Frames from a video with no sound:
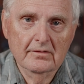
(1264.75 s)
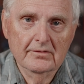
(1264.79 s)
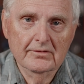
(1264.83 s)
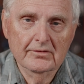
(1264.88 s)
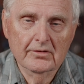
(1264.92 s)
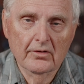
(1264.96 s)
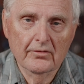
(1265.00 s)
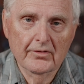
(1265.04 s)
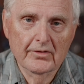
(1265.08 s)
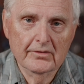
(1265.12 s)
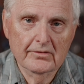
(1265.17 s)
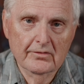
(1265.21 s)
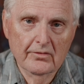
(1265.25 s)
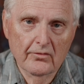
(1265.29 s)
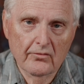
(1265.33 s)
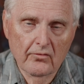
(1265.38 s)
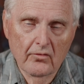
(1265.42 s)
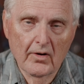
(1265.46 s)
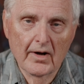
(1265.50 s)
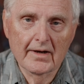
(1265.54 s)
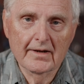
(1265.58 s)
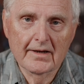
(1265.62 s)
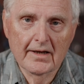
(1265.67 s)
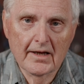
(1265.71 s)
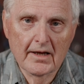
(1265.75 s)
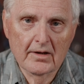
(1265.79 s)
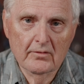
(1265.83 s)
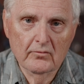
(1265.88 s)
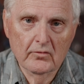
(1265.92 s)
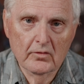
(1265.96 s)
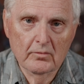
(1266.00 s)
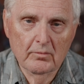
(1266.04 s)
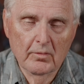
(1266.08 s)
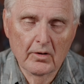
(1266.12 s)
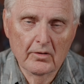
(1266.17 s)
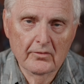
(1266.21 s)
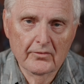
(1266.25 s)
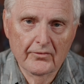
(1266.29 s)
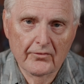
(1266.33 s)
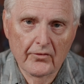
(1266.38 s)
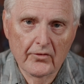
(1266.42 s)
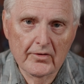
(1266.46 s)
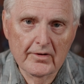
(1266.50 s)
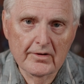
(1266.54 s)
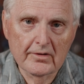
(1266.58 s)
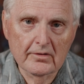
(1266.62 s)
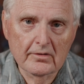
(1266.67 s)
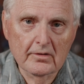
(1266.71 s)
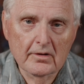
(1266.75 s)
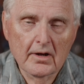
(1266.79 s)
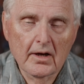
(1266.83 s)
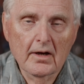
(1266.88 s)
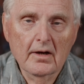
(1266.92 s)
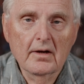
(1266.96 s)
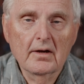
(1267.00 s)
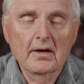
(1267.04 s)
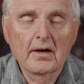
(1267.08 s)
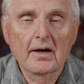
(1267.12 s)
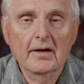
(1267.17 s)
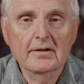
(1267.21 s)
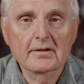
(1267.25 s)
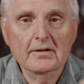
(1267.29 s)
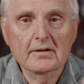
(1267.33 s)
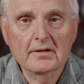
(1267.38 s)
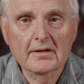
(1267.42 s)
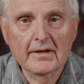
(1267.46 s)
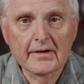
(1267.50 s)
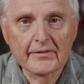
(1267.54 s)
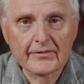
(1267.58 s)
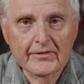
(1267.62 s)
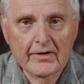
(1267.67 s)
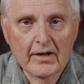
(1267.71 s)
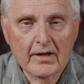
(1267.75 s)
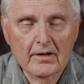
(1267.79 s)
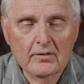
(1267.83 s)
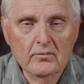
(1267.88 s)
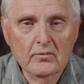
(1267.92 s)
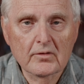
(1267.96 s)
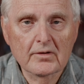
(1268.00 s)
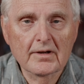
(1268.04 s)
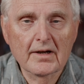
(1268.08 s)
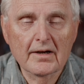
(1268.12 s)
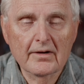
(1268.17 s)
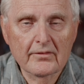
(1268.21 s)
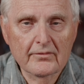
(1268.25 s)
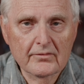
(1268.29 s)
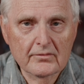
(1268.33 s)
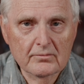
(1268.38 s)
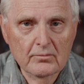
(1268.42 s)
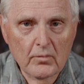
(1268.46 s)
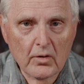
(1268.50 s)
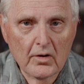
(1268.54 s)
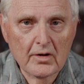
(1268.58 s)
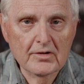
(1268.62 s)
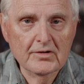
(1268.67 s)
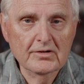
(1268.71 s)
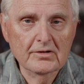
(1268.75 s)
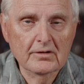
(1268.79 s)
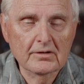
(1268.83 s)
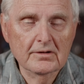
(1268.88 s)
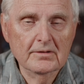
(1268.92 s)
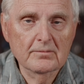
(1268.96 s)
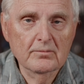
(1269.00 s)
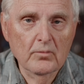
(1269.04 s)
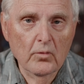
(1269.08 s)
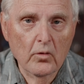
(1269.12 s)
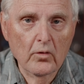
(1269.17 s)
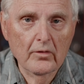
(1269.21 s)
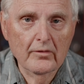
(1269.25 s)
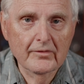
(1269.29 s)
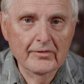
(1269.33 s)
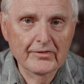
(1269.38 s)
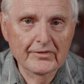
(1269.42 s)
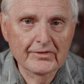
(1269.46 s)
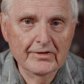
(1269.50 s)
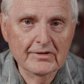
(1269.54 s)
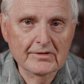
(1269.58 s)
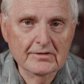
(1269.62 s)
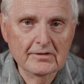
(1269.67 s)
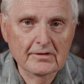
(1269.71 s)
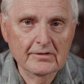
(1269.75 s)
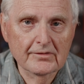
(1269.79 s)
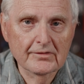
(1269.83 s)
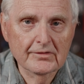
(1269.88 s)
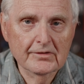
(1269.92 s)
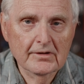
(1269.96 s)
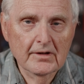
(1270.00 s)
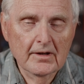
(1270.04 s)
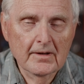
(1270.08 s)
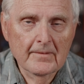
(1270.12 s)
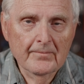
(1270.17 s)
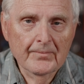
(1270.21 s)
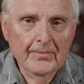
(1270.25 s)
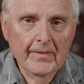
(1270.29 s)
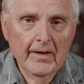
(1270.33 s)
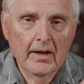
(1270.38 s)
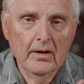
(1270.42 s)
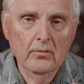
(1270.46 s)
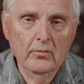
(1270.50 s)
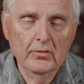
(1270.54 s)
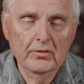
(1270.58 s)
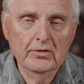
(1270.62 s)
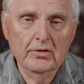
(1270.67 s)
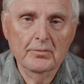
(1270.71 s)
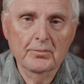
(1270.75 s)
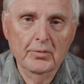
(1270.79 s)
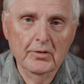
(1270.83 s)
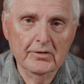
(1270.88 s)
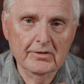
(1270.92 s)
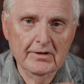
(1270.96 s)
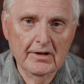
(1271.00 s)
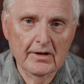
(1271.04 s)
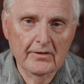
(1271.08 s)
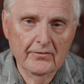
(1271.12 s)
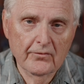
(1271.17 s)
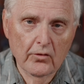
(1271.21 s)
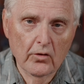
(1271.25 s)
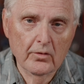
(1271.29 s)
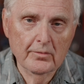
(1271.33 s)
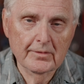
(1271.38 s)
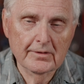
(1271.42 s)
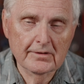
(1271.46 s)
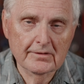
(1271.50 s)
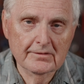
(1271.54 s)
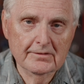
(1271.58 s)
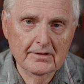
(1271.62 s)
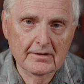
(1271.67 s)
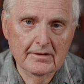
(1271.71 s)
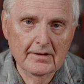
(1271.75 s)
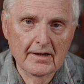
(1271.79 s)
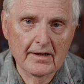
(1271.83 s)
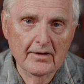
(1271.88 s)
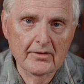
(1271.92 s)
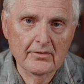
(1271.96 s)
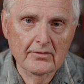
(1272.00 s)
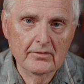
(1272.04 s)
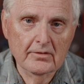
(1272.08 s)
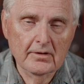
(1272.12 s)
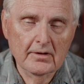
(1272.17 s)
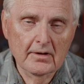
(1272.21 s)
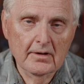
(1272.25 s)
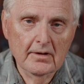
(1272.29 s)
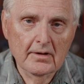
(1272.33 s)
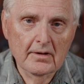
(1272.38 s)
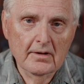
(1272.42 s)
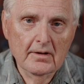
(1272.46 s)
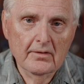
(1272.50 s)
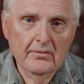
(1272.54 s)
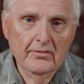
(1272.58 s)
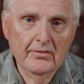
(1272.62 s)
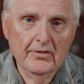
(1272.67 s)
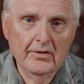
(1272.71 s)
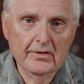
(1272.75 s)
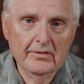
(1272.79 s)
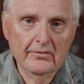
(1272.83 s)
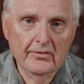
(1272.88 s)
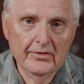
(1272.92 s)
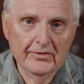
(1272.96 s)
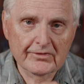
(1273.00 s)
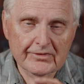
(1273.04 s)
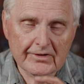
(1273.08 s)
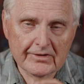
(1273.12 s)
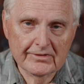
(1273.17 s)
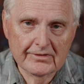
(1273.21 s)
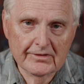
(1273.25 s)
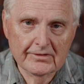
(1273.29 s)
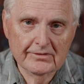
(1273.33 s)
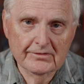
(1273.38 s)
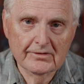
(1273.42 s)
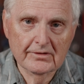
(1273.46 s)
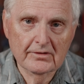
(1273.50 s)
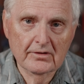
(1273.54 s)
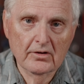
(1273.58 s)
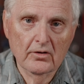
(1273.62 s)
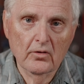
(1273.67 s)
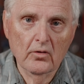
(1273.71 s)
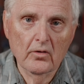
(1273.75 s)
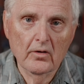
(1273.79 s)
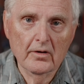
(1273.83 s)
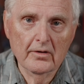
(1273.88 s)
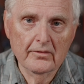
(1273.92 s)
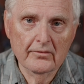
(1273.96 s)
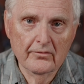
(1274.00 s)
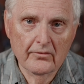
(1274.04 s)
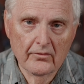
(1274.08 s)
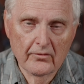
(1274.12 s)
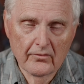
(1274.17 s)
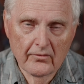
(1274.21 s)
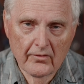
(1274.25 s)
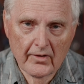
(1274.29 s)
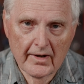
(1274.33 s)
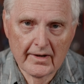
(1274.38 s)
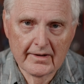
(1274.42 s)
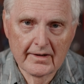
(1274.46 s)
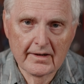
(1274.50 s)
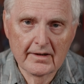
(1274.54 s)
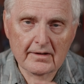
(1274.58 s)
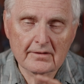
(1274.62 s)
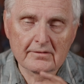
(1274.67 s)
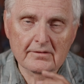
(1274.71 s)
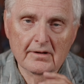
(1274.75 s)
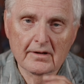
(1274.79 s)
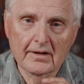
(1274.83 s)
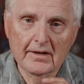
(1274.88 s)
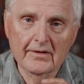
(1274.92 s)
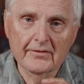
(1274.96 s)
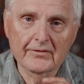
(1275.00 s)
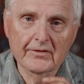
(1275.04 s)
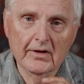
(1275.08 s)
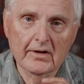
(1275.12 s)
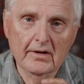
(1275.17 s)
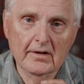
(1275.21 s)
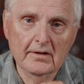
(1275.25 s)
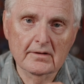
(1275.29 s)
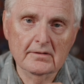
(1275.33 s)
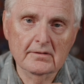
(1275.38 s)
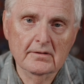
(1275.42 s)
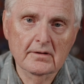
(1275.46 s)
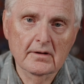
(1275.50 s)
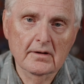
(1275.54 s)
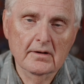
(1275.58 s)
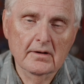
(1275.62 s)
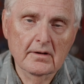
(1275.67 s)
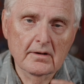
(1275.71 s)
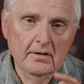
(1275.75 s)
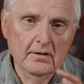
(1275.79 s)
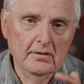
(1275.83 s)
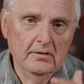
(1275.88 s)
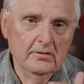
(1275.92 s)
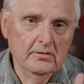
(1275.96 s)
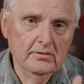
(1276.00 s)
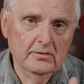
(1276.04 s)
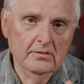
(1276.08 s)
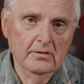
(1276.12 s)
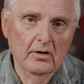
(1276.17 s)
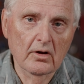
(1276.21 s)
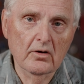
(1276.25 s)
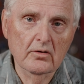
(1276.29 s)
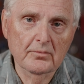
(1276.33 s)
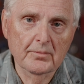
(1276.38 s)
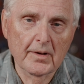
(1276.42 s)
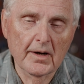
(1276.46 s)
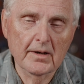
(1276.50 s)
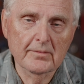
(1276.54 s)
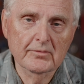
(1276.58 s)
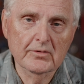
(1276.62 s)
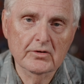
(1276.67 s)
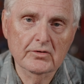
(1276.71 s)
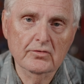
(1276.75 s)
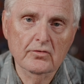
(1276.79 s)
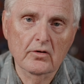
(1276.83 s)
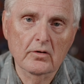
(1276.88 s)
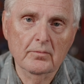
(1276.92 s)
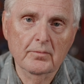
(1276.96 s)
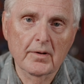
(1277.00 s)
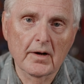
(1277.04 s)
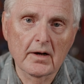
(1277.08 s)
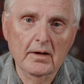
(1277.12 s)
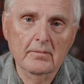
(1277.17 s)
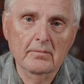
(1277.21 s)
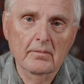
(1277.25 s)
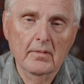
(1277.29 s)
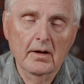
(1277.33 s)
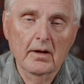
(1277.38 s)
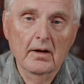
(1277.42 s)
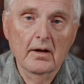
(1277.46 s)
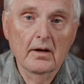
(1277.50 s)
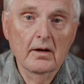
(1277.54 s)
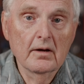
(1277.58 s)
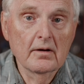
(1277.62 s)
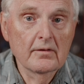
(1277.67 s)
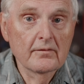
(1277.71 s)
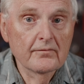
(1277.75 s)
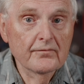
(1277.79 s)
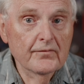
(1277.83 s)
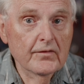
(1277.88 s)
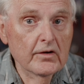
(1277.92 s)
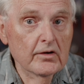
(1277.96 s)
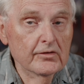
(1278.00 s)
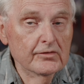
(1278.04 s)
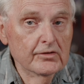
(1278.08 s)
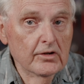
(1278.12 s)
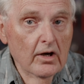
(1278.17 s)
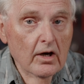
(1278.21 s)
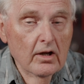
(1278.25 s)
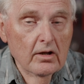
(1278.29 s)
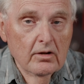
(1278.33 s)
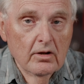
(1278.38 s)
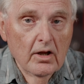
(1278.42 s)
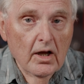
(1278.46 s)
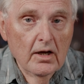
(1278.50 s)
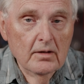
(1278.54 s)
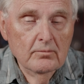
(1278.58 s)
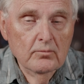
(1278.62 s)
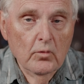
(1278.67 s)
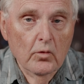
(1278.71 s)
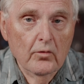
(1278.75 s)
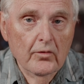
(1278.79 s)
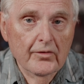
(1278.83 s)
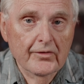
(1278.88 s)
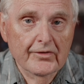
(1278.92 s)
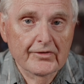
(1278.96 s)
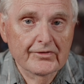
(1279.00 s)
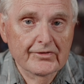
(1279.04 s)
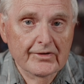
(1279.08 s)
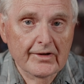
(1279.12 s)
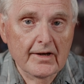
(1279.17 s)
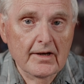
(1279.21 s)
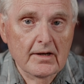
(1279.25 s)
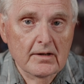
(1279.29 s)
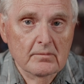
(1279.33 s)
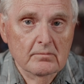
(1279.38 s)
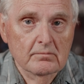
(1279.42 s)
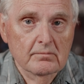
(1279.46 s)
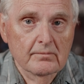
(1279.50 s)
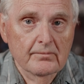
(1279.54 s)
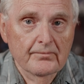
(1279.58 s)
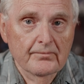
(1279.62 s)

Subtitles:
so that the right hand would blow freer and the left hand would have marginally more resistance. And when you put that formula together, the resistance of the horn, right hand to left hand, long pipe to short pipe, feels a lot more the same.